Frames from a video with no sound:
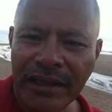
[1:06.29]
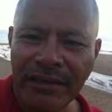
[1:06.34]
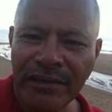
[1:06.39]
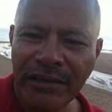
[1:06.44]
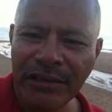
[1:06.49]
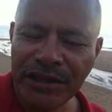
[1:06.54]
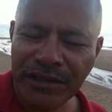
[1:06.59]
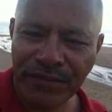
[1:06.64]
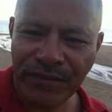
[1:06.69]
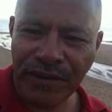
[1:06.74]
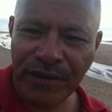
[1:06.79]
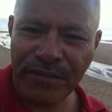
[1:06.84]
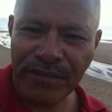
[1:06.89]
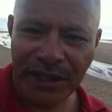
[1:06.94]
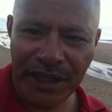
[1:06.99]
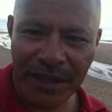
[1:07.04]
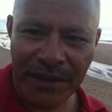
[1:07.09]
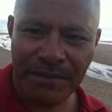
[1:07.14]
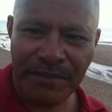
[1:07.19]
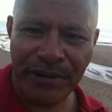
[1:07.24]
learned it
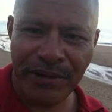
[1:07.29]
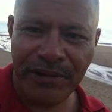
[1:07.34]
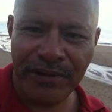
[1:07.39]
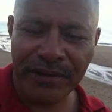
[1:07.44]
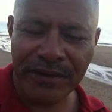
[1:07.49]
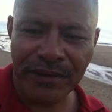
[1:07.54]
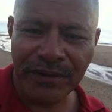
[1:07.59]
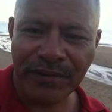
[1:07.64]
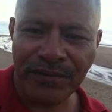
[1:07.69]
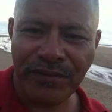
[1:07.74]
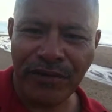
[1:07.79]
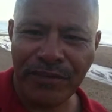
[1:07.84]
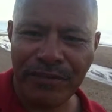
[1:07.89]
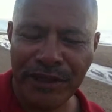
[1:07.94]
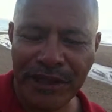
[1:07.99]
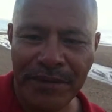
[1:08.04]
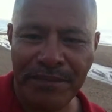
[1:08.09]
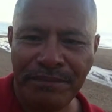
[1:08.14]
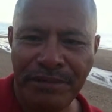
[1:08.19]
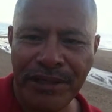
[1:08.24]
from their parents or from their